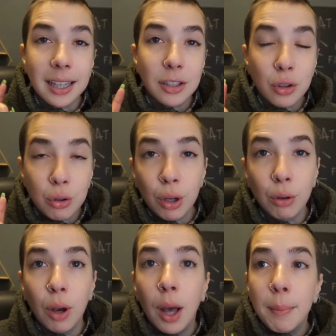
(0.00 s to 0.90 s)
that's
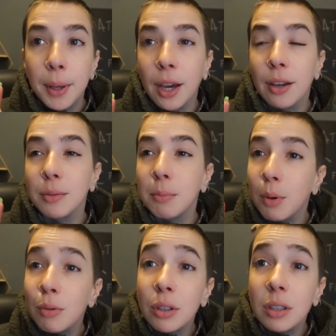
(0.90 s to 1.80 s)
true, because
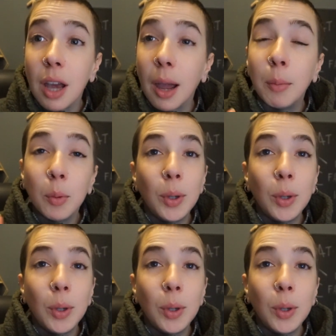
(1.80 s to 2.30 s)
most of the time